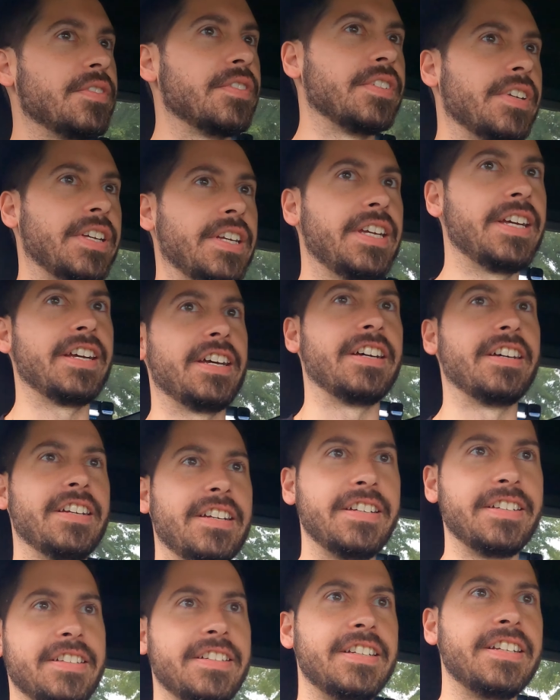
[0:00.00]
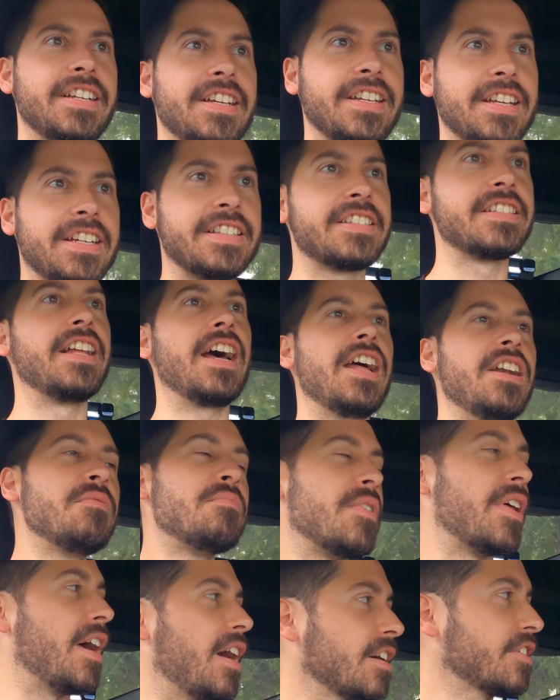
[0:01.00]
Yeah. It's not
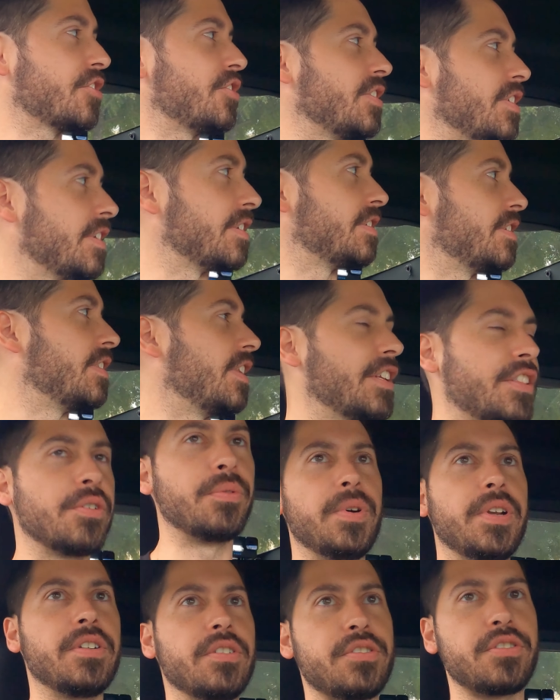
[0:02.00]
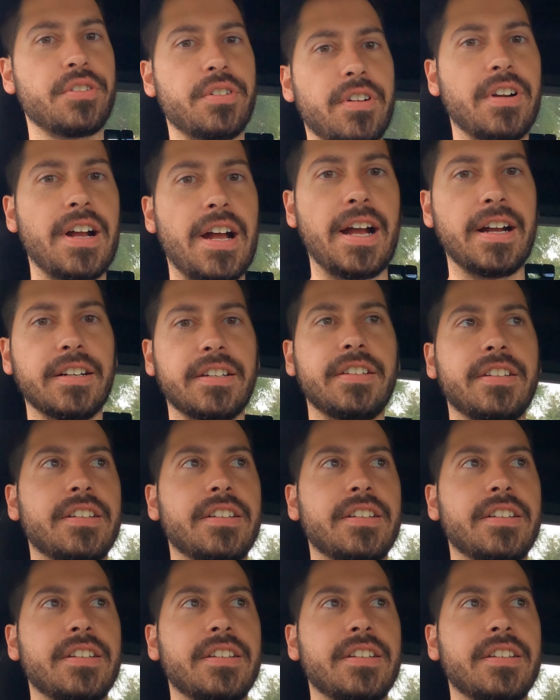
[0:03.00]
obnoxious. Like the windows are cracked.